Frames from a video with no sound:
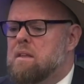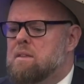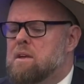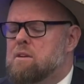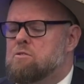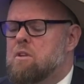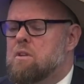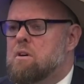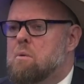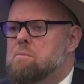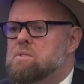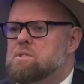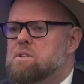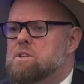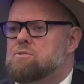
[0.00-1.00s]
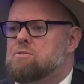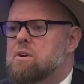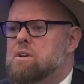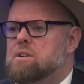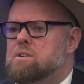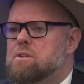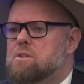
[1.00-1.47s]
And they're obviously
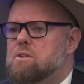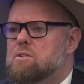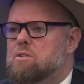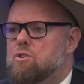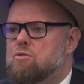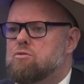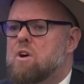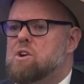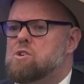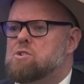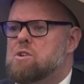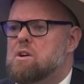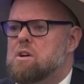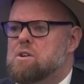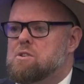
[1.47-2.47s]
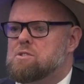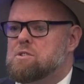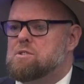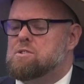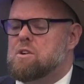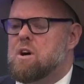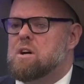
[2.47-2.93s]
trying to crush
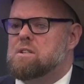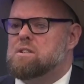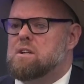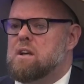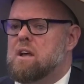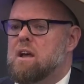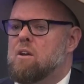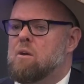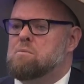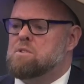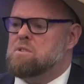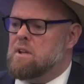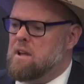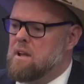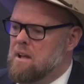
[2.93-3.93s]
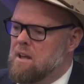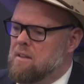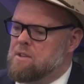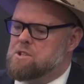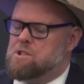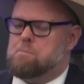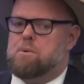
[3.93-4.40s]
society. And obviously
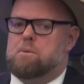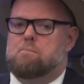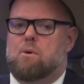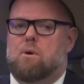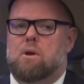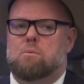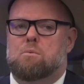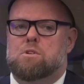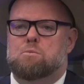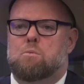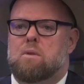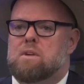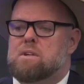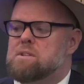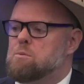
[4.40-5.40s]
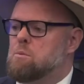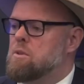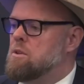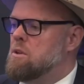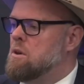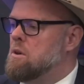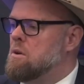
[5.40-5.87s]
the tipping point was what they did
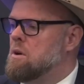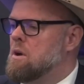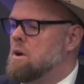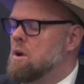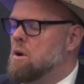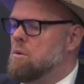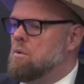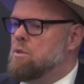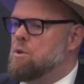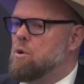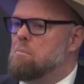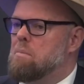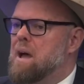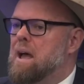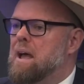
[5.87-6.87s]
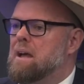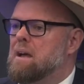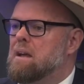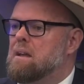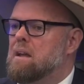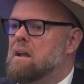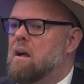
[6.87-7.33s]
with you, with your bank.
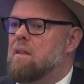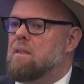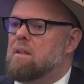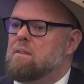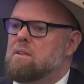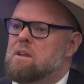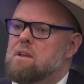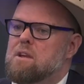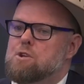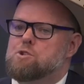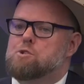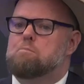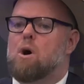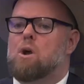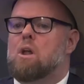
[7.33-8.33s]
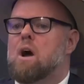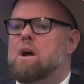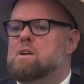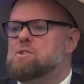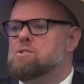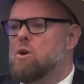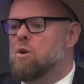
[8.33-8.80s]
And now I think the
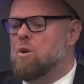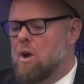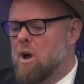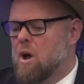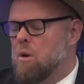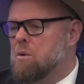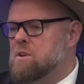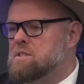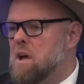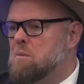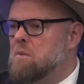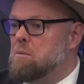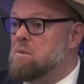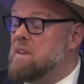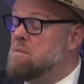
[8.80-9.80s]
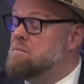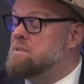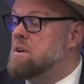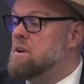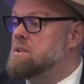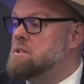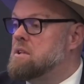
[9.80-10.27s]
spotlight is on what's happening with
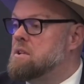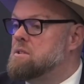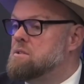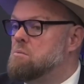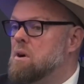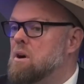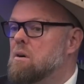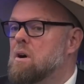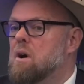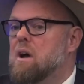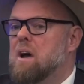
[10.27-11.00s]
advertising as well.